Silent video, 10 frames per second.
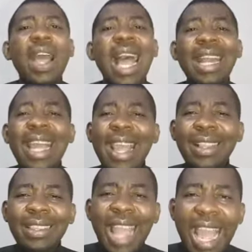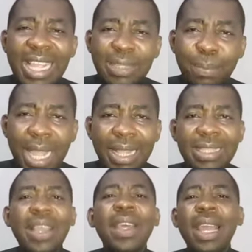an
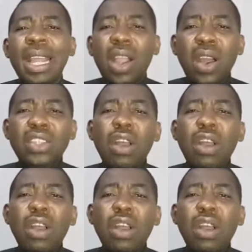enticement, a cause